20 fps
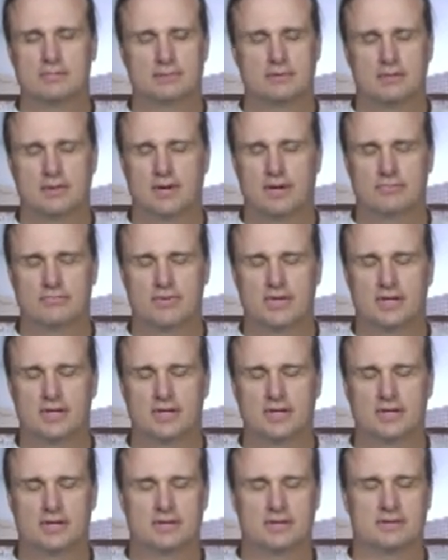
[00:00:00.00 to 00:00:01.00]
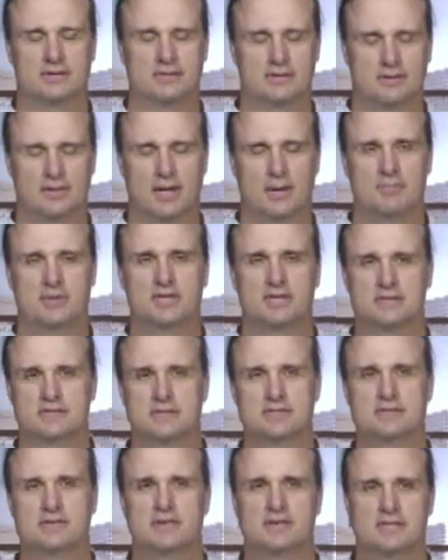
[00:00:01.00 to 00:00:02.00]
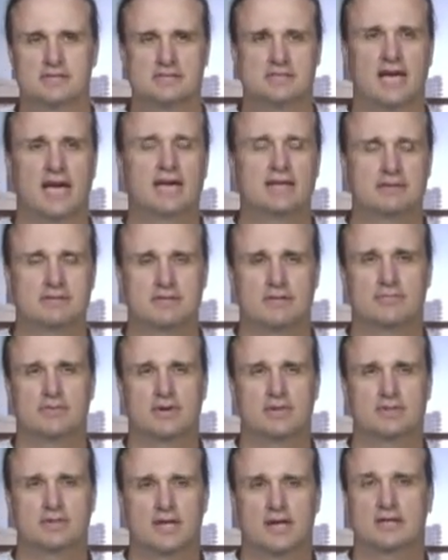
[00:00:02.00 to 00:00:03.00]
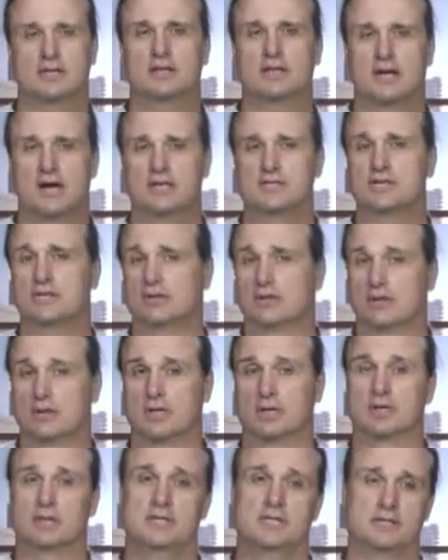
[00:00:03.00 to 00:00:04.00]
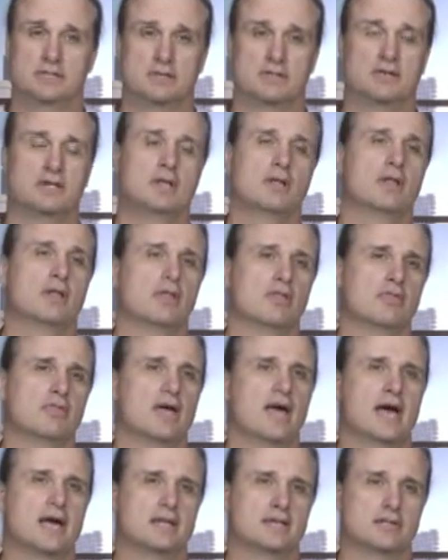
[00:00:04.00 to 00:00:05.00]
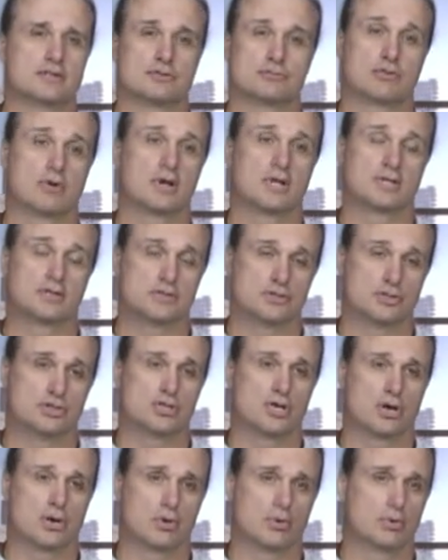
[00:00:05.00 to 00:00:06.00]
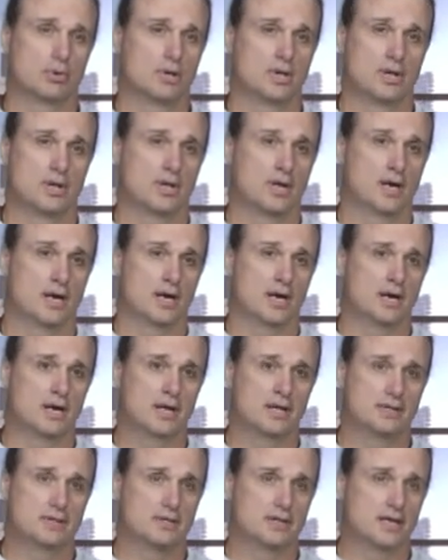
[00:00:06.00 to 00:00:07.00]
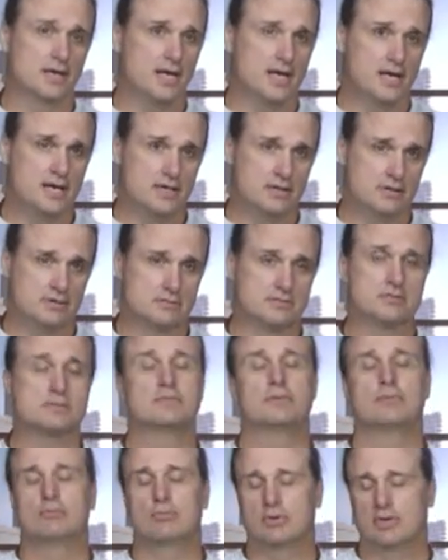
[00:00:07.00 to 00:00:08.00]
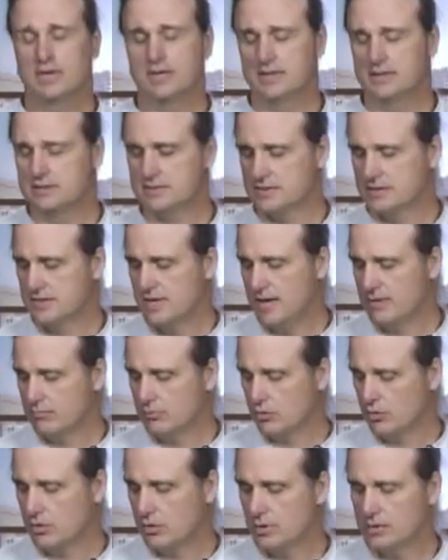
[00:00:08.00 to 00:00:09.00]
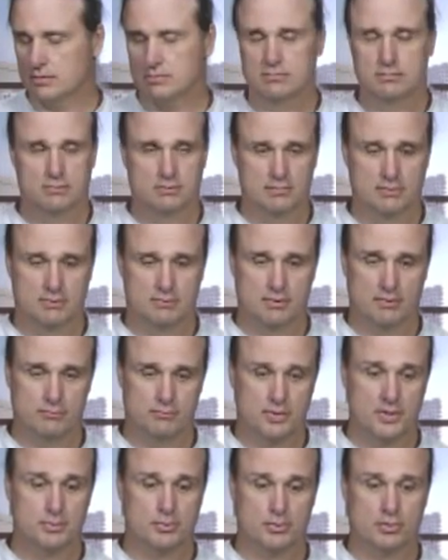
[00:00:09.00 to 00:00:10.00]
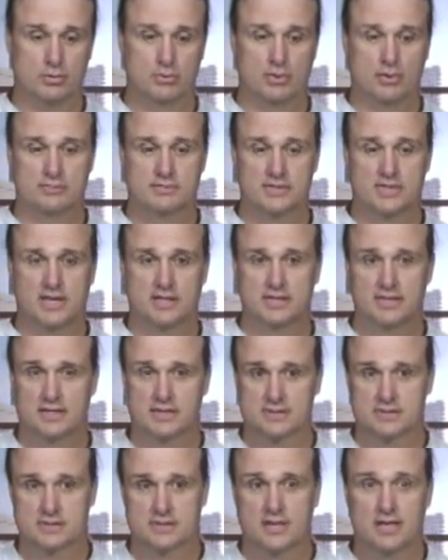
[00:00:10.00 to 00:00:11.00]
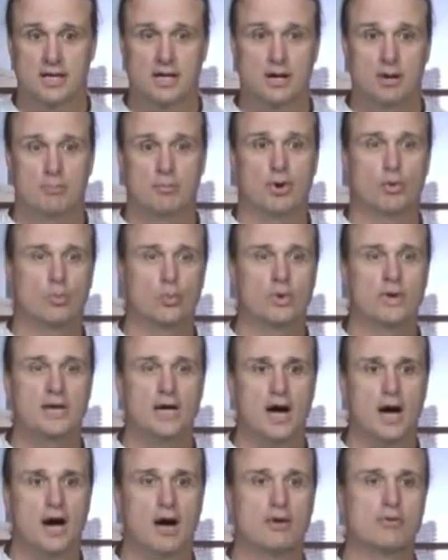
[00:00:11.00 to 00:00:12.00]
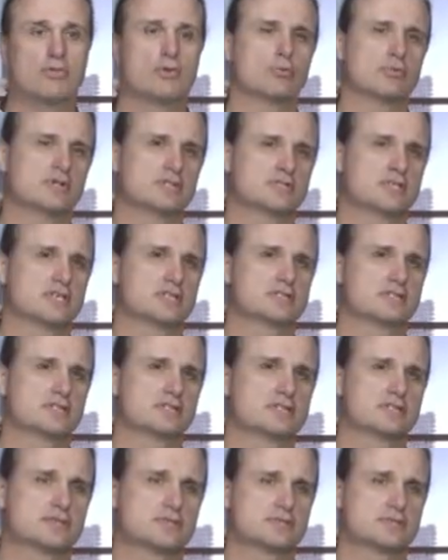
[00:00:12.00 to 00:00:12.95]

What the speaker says: of the, I mean, this is a scientific, technological elite that is running the show. And we'll get into that more of people who have said this, but we are the resistance.